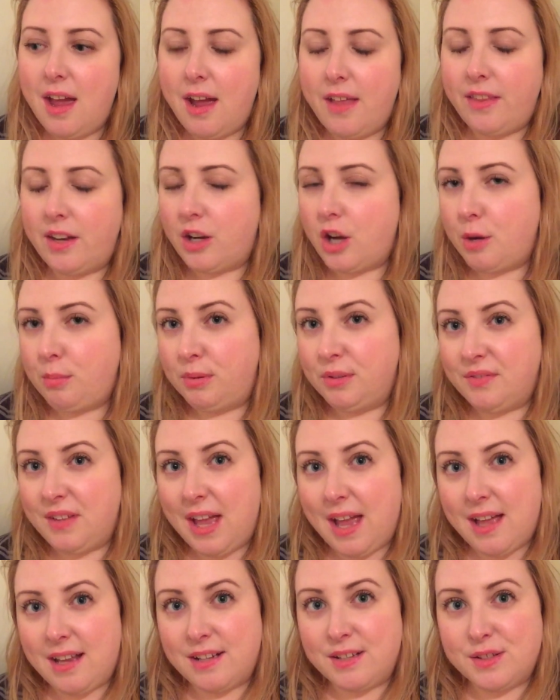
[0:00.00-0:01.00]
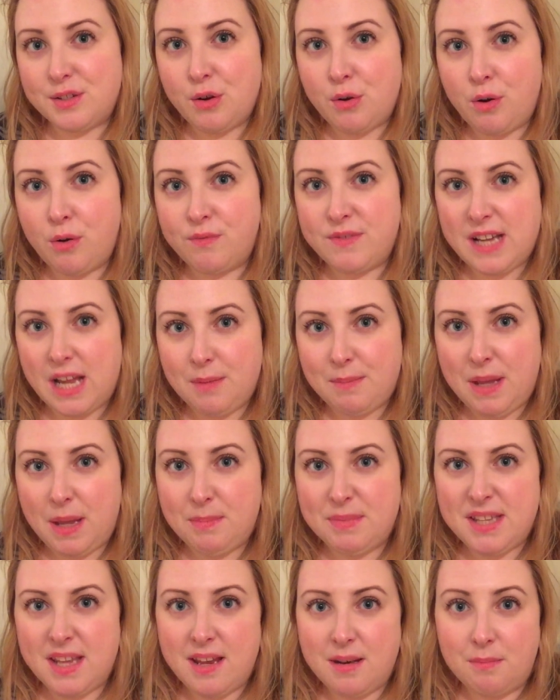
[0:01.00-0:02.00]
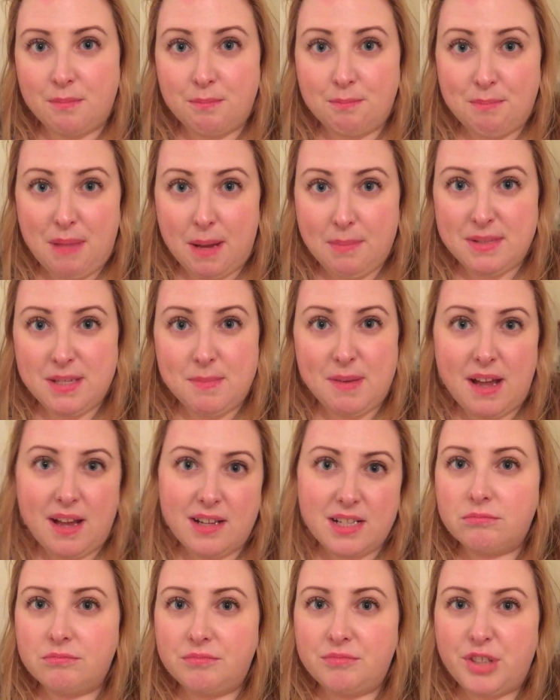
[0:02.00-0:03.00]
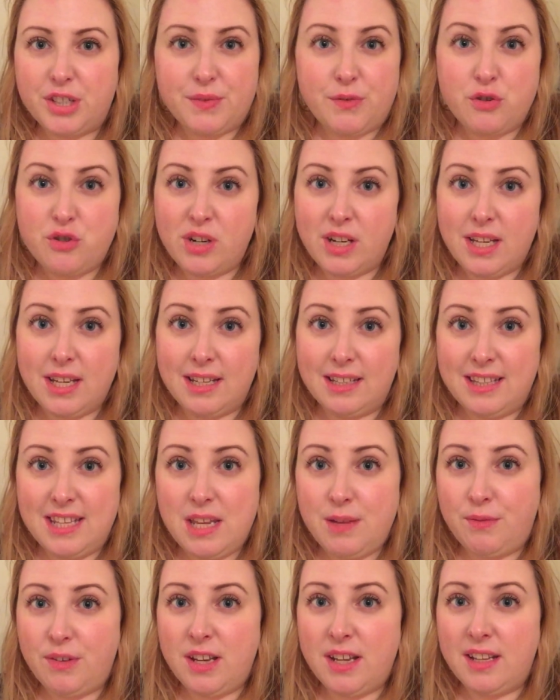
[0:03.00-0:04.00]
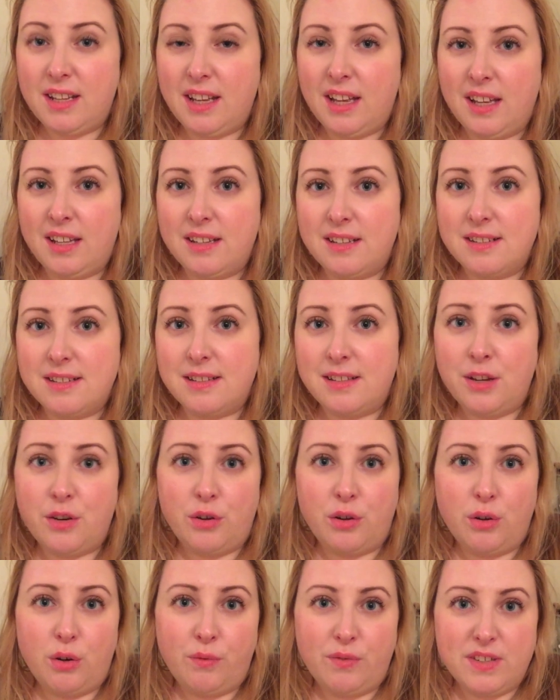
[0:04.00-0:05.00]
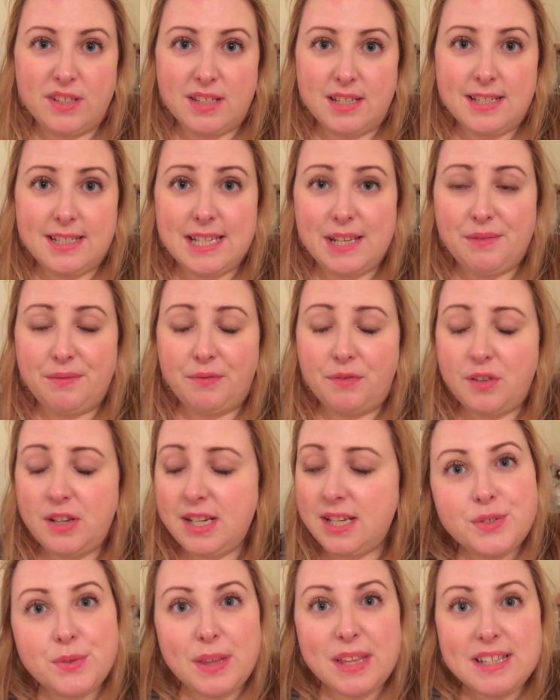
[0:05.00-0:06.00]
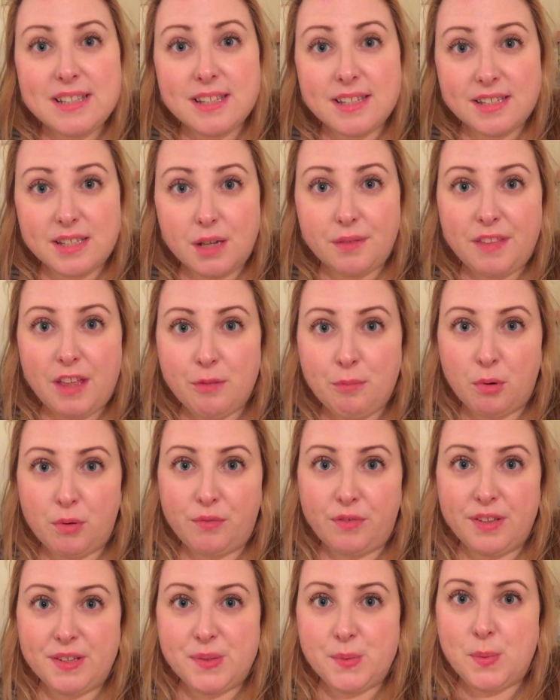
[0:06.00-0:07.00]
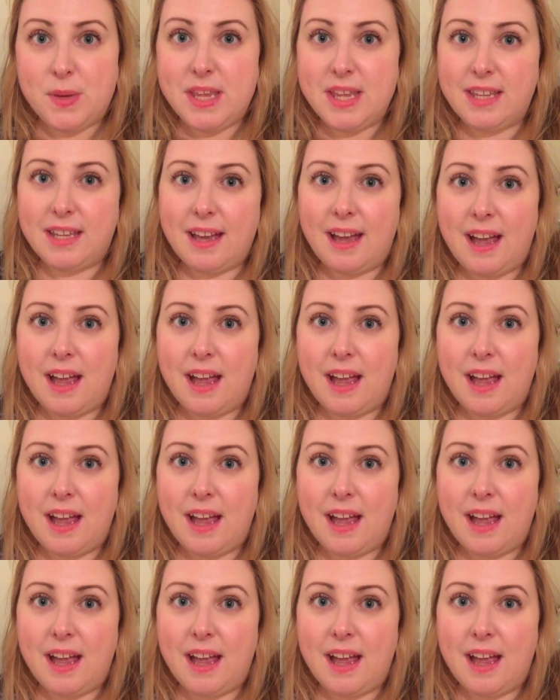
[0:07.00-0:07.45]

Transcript: and then a couple of cans of Diet Pepsi and Pepsi Max just for drinking in the evening, and they're obviously sin free. So that's the stuff that I got for this week.